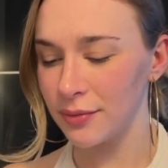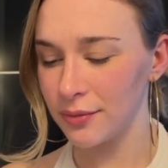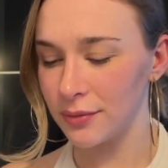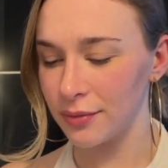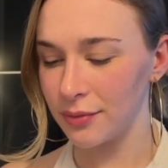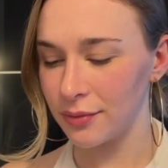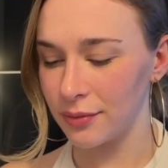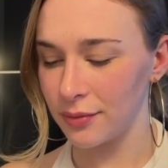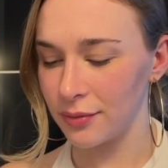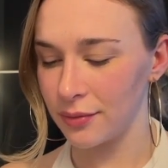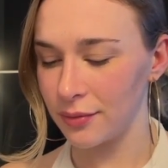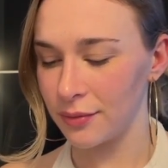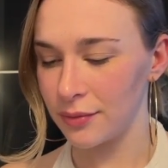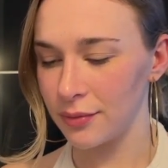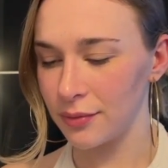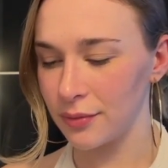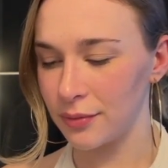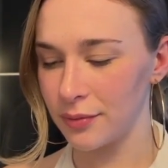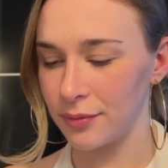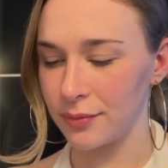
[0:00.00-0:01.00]

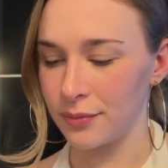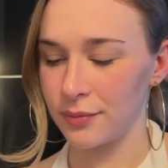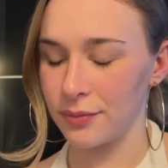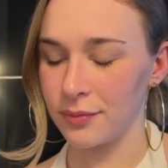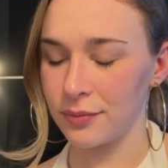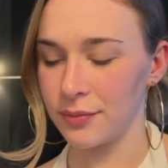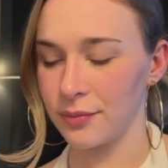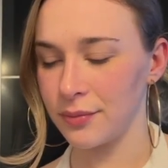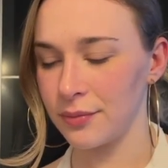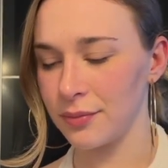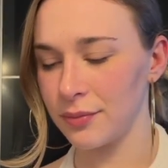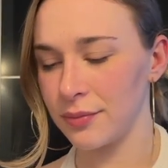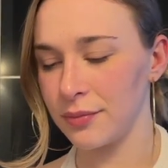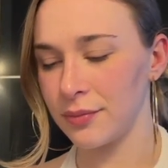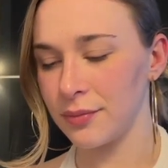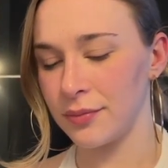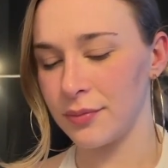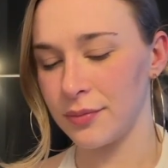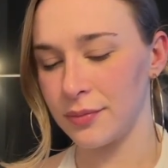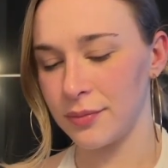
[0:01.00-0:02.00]

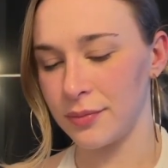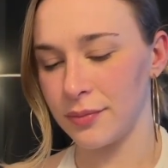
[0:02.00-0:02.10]
[no speech]